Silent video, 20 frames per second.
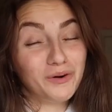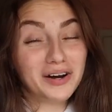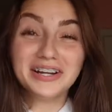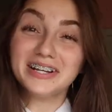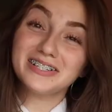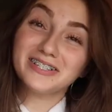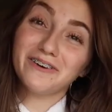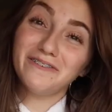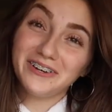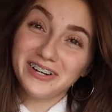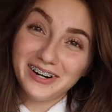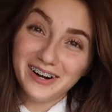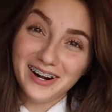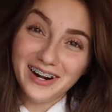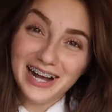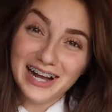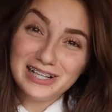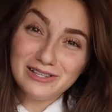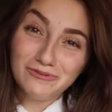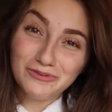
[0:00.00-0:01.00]
What is going
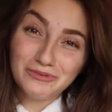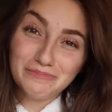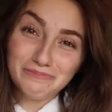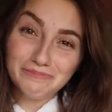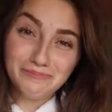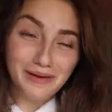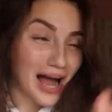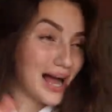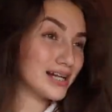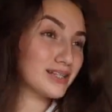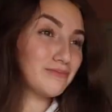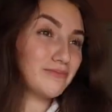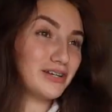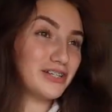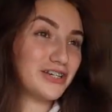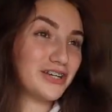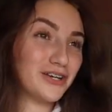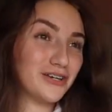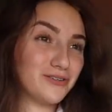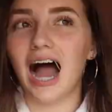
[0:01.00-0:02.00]
on, guys? Welcome back to
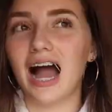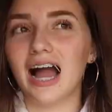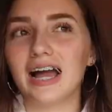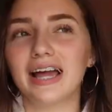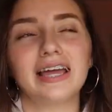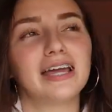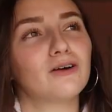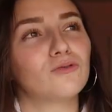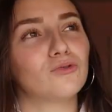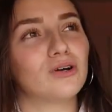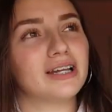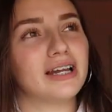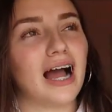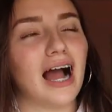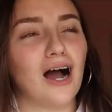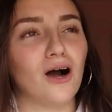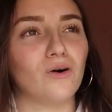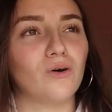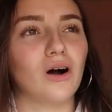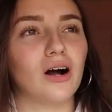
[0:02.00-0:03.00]
my channel. I went
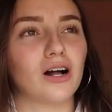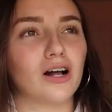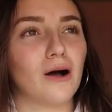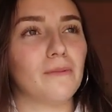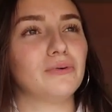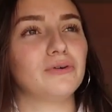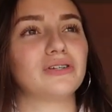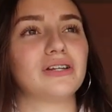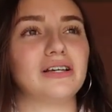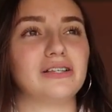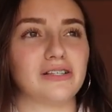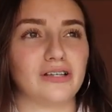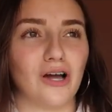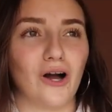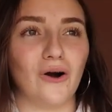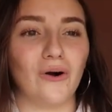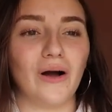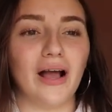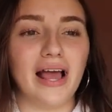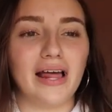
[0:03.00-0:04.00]
out a couple days
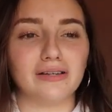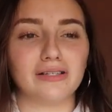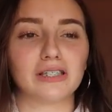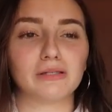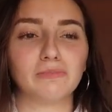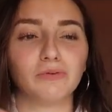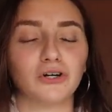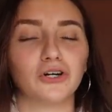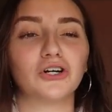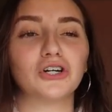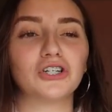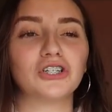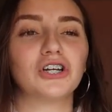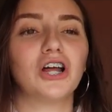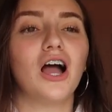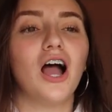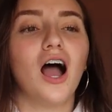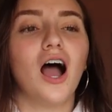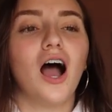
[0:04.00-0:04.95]
ago and splurged